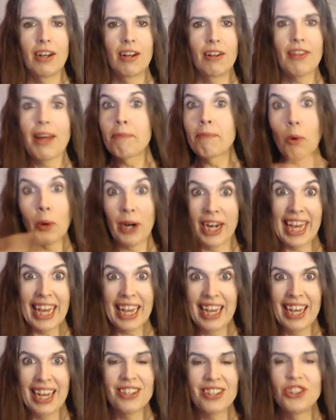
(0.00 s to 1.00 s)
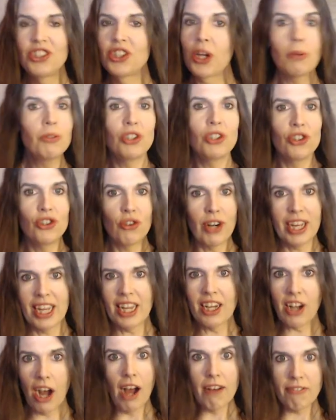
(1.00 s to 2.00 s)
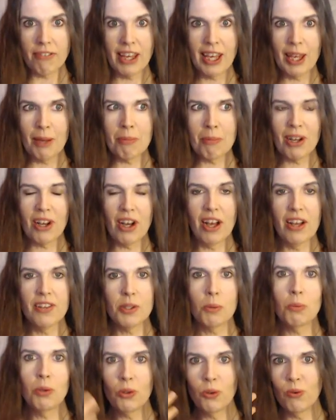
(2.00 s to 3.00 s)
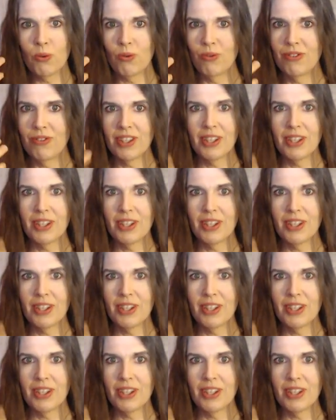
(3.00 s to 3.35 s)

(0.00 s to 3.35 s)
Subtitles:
that morning, don't drink a coffee, because it will